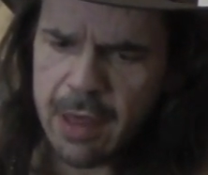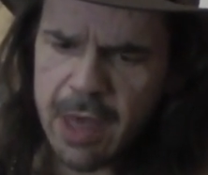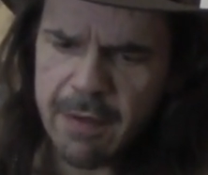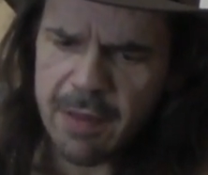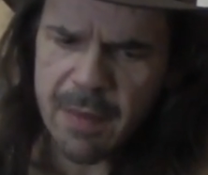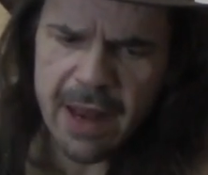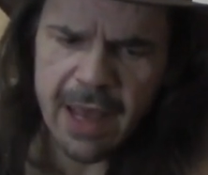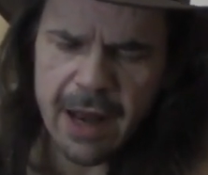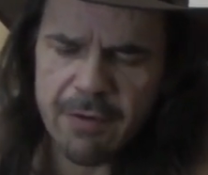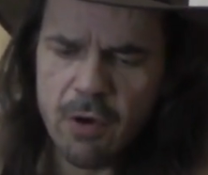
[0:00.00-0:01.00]
He has a man
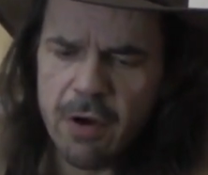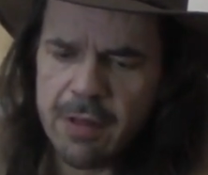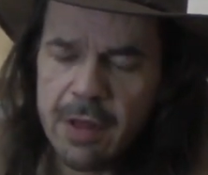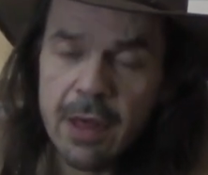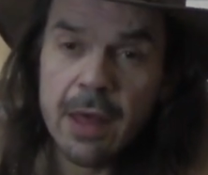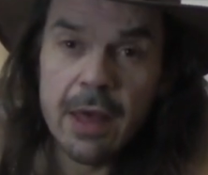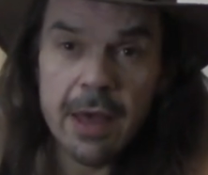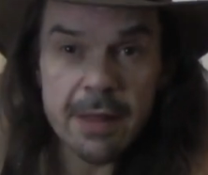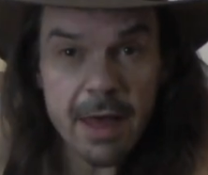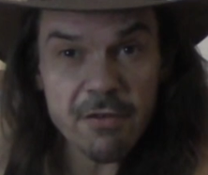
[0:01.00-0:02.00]
hand. Of course,
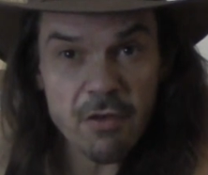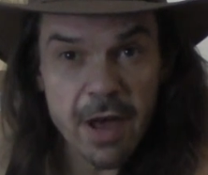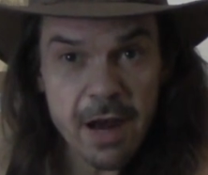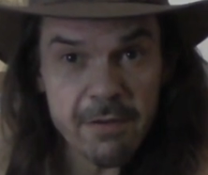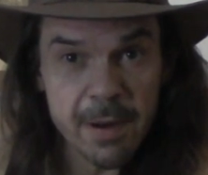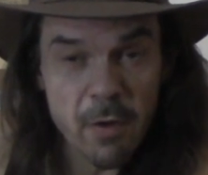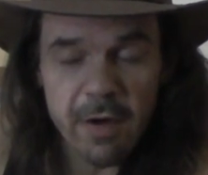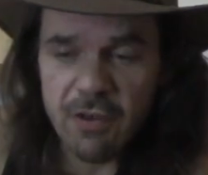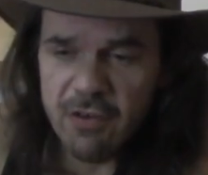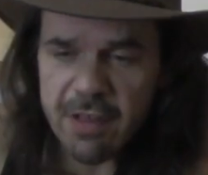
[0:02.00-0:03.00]
his extra head from the
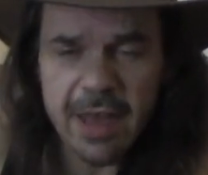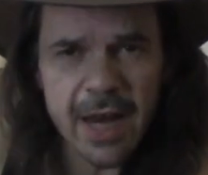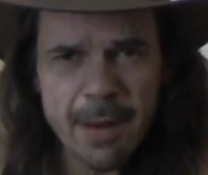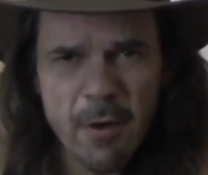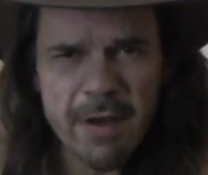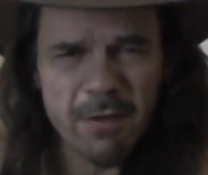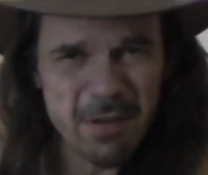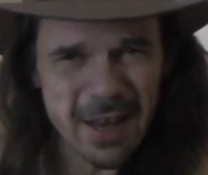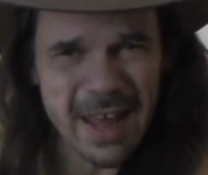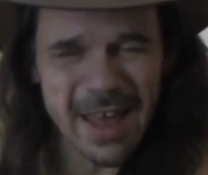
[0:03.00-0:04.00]
movie. Just like in the movie, if you've
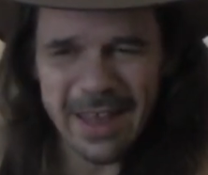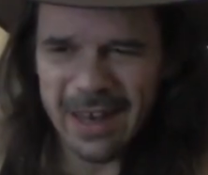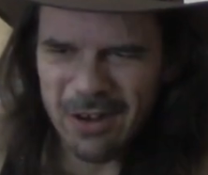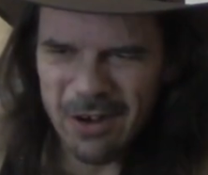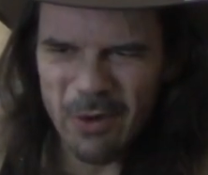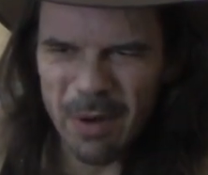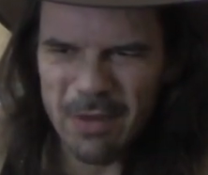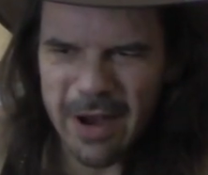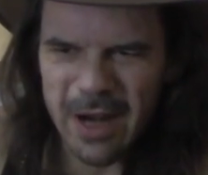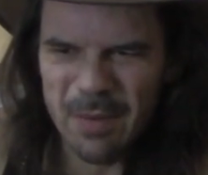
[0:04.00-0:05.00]
seen Alien, you know what I'm
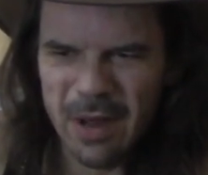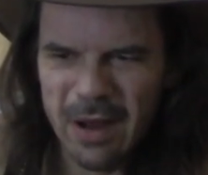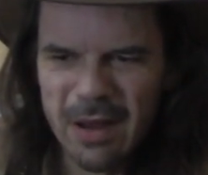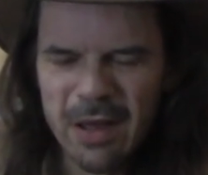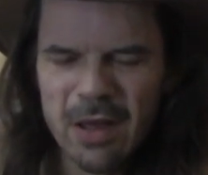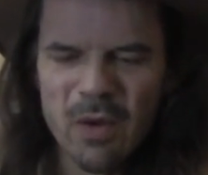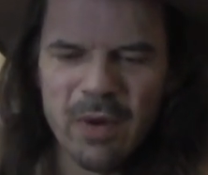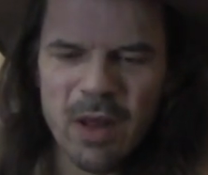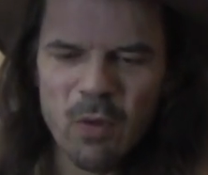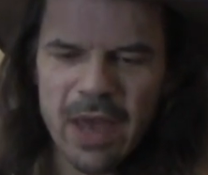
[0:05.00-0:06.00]
talking about here.
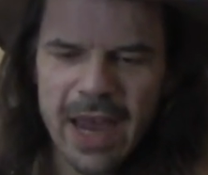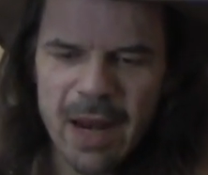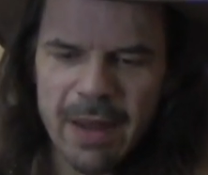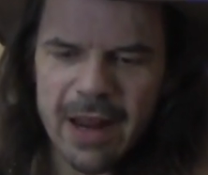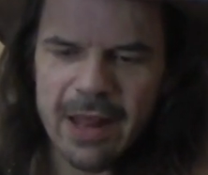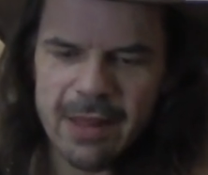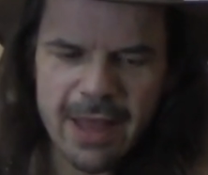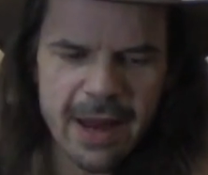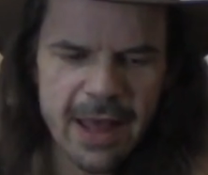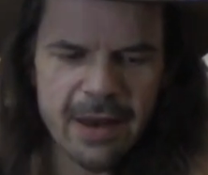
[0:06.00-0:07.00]
When they reanimated his
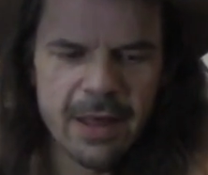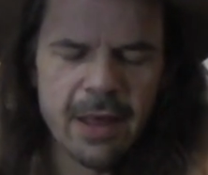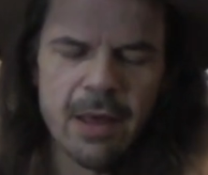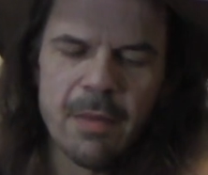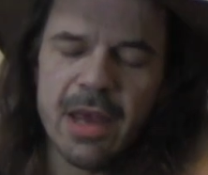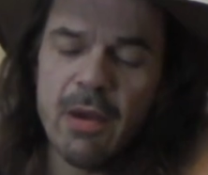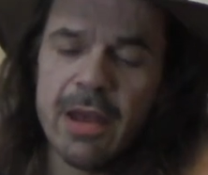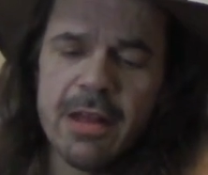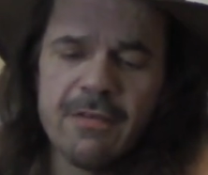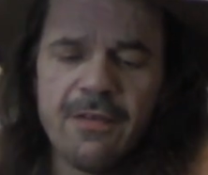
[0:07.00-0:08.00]
dead head. Here
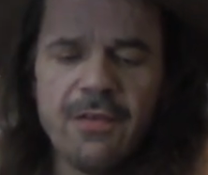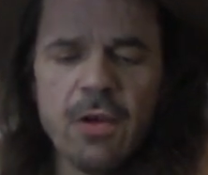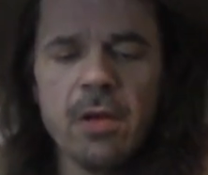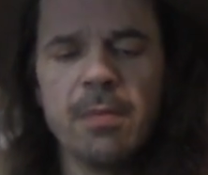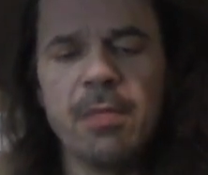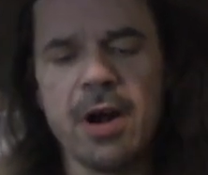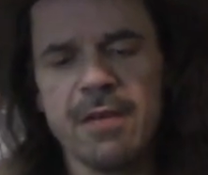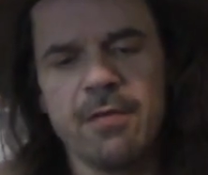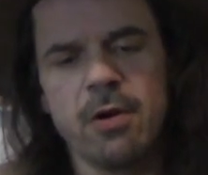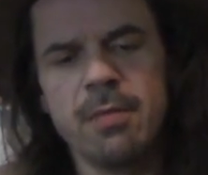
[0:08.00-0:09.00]
he is in full body
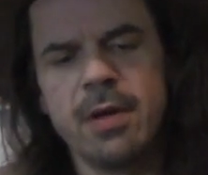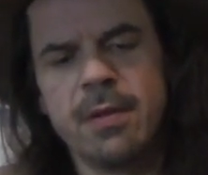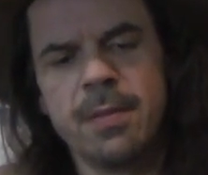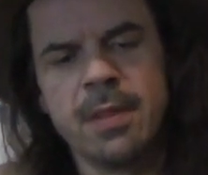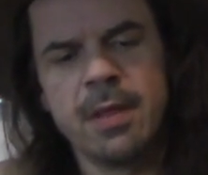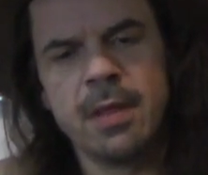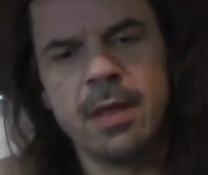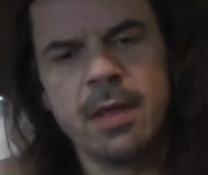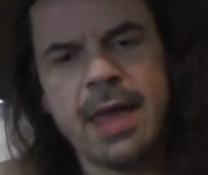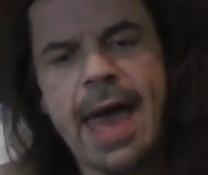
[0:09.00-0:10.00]
form.
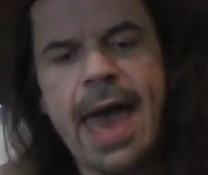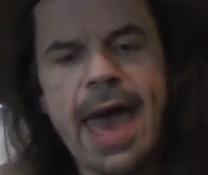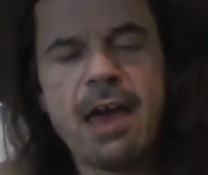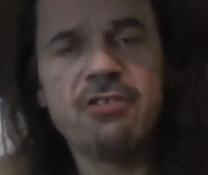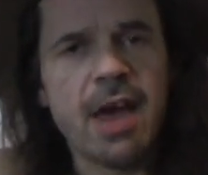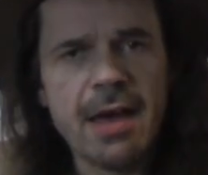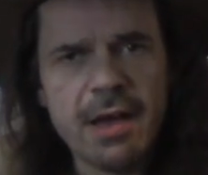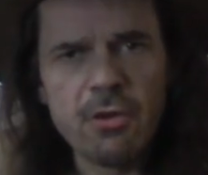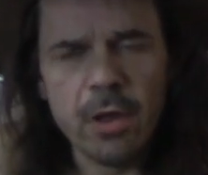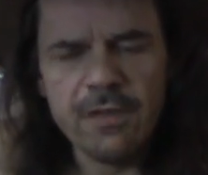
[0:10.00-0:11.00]
Ash. I
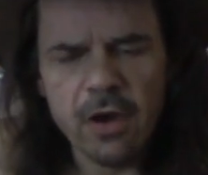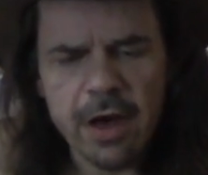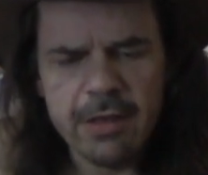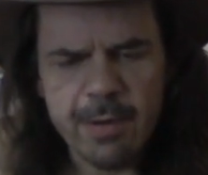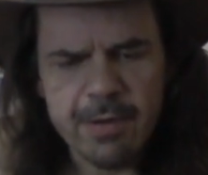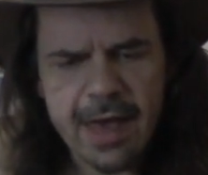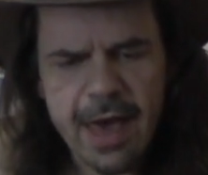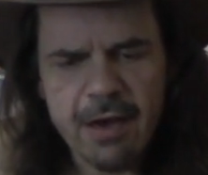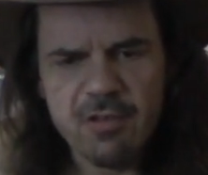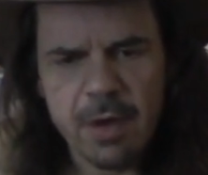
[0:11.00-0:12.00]
totally forgot his name was
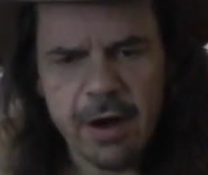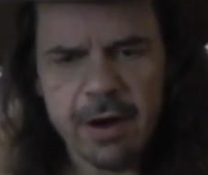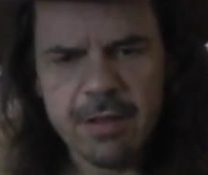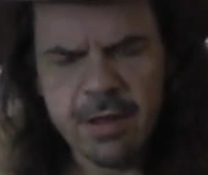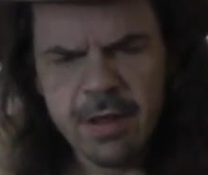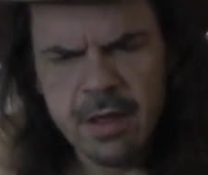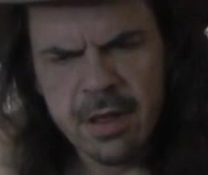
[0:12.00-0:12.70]
Ash, to be honest.